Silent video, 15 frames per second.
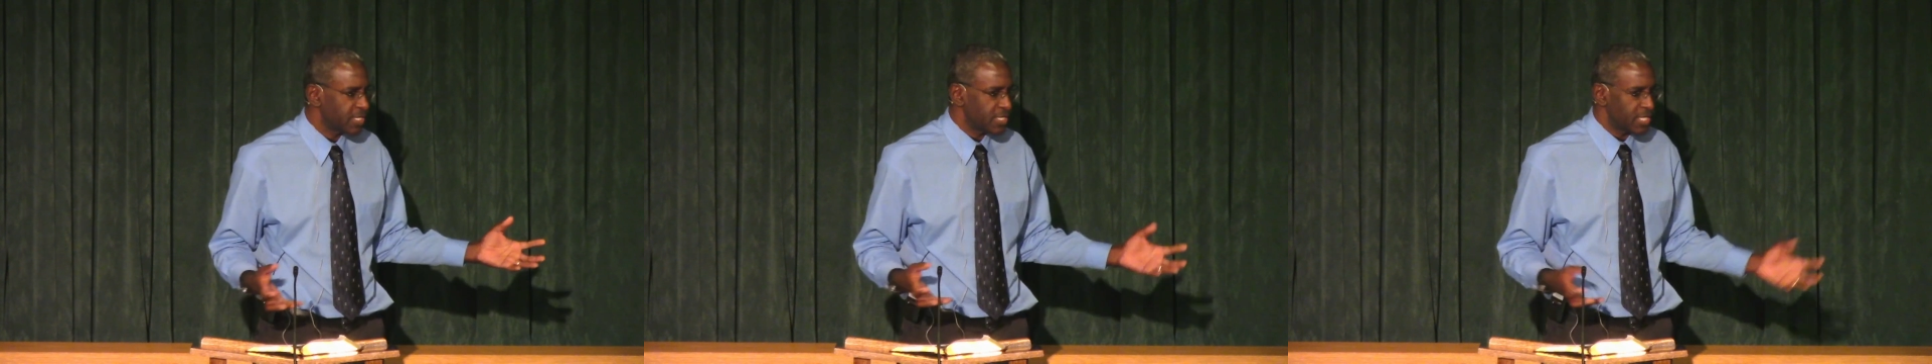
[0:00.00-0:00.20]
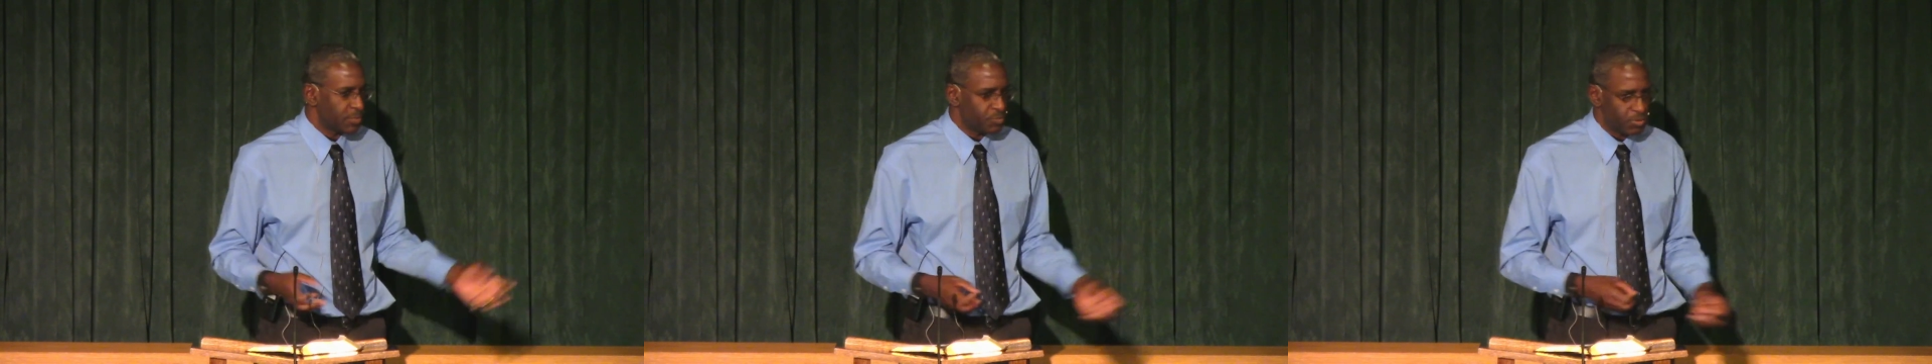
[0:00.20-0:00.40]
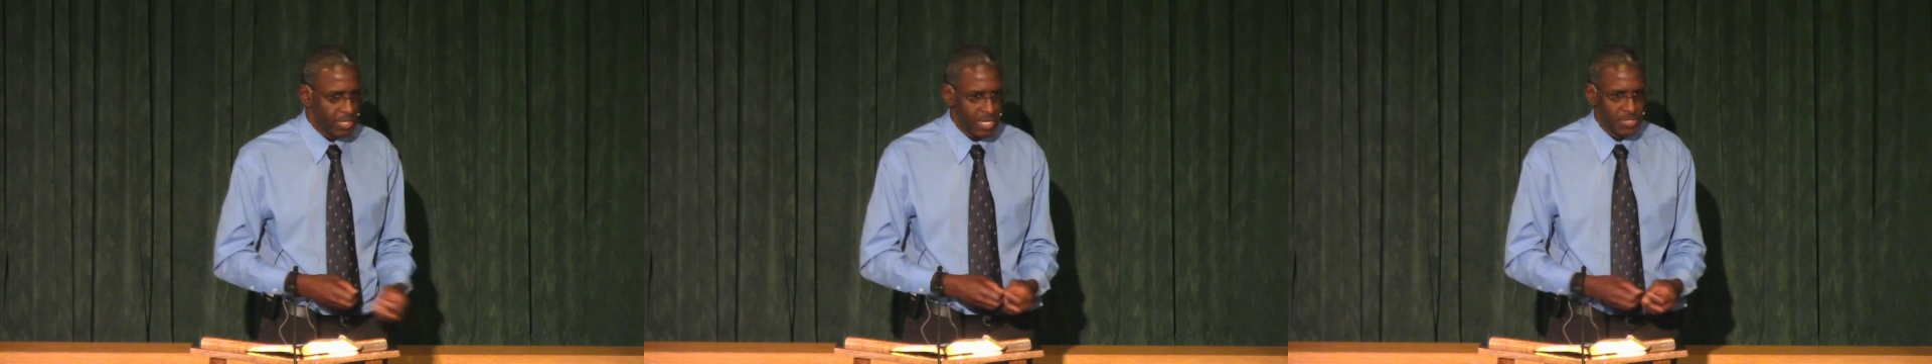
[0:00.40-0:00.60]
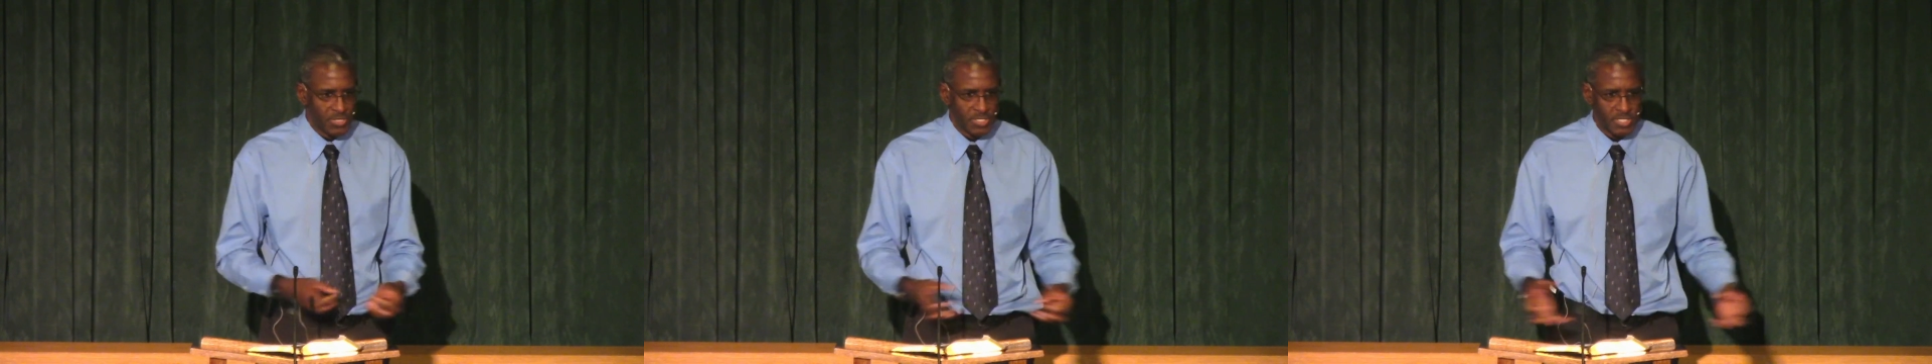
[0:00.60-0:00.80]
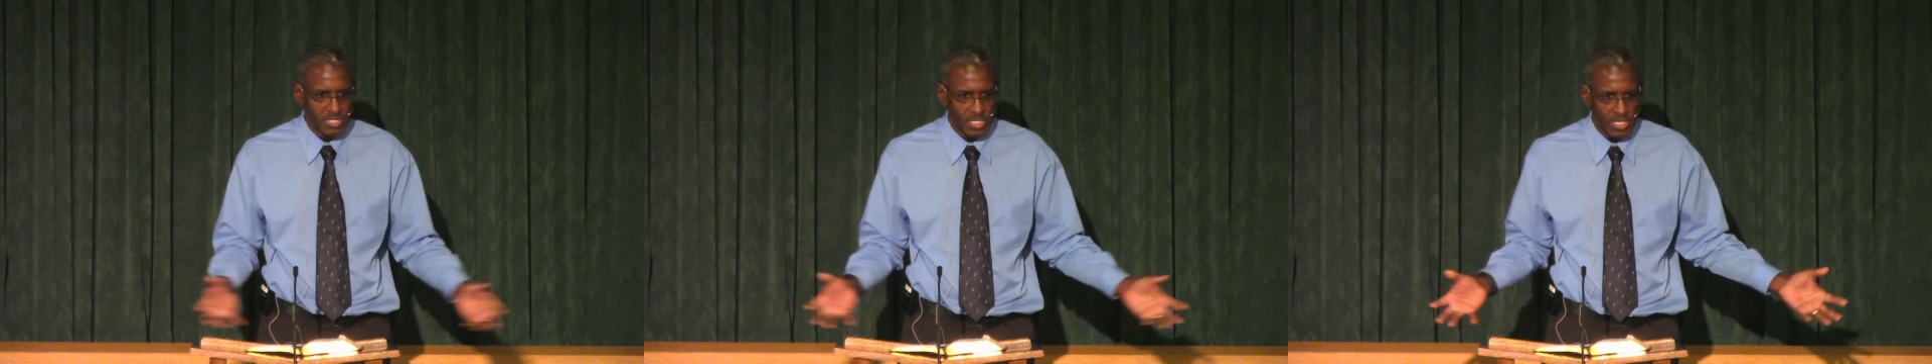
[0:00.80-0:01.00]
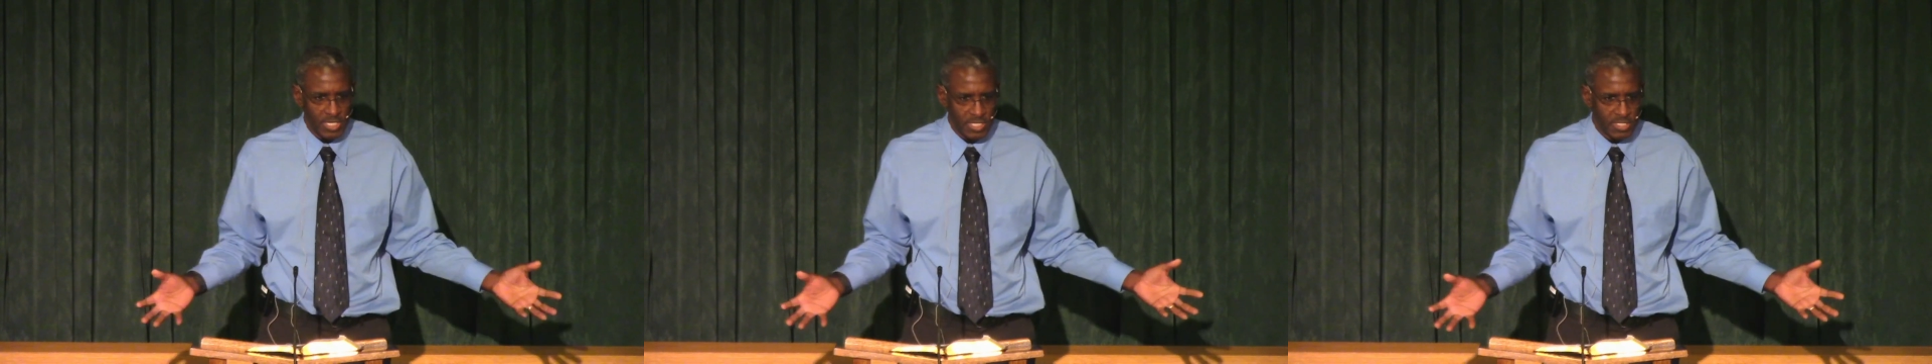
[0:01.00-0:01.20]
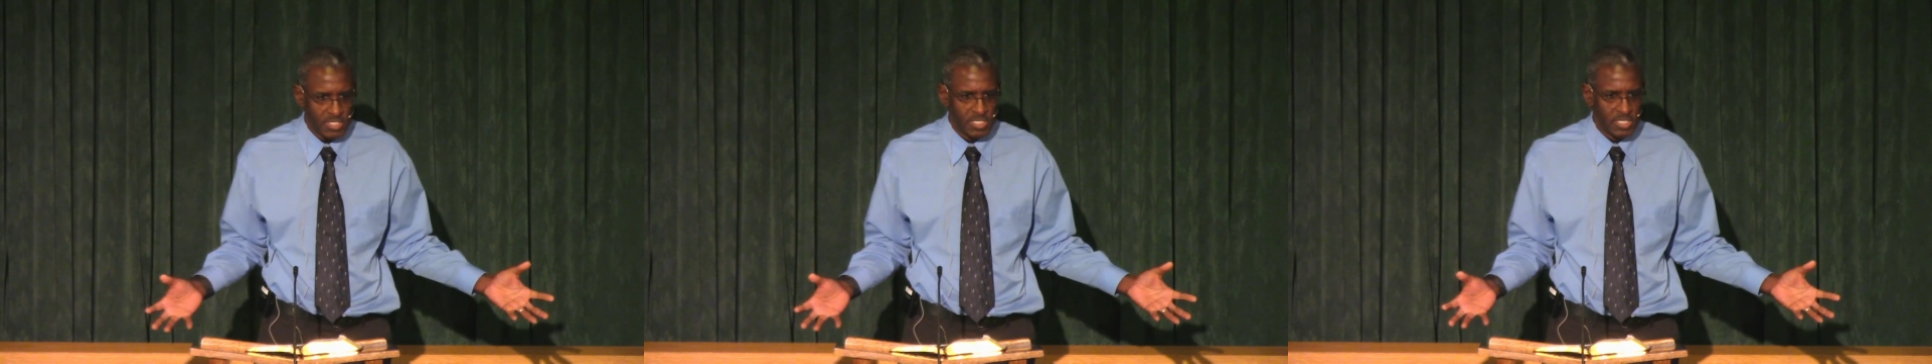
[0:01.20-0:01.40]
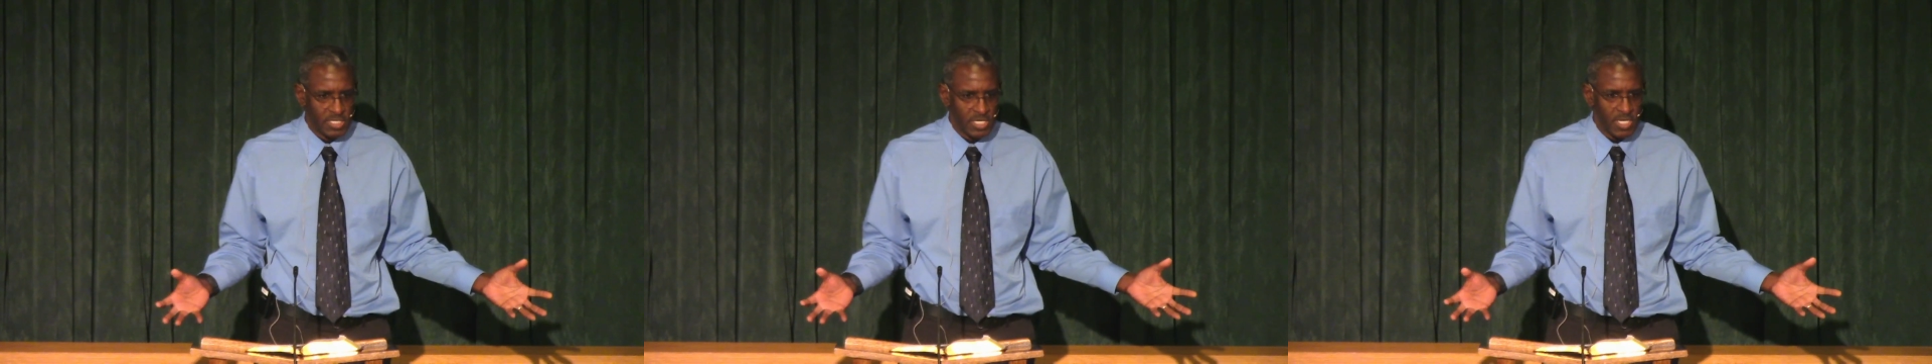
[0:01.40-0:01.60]
they plant the
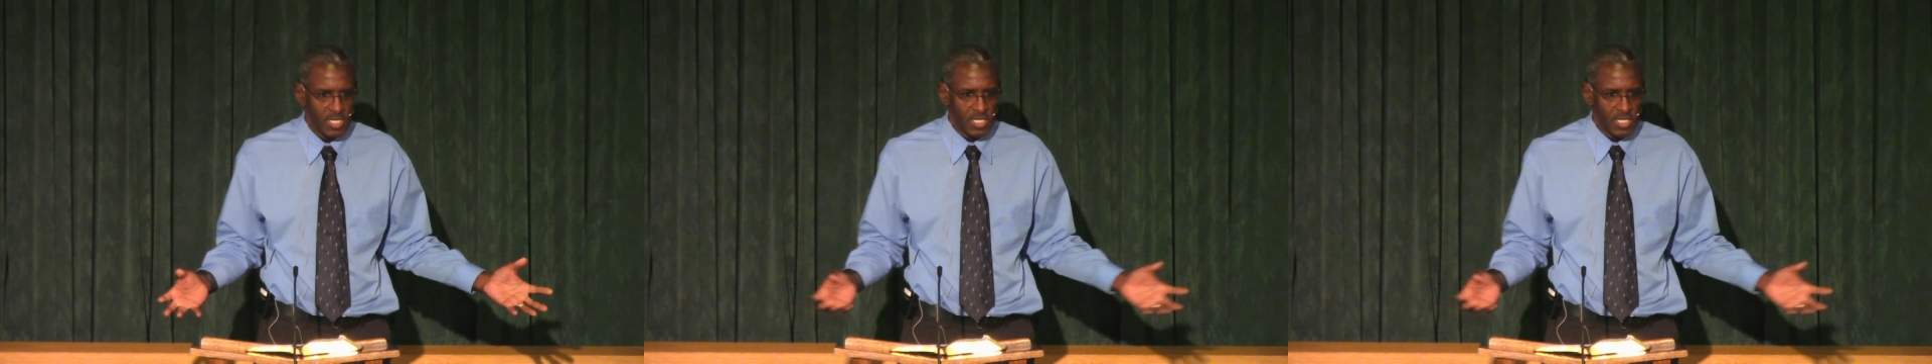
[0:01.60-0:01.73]
seeds,